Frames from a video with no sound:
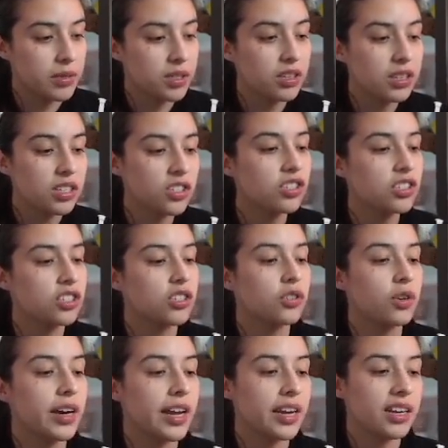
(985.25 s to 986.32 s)
So this is just a
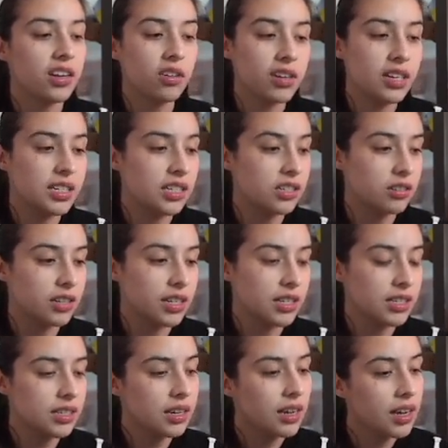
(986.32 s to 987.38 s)
shorthand. You don't need to do this.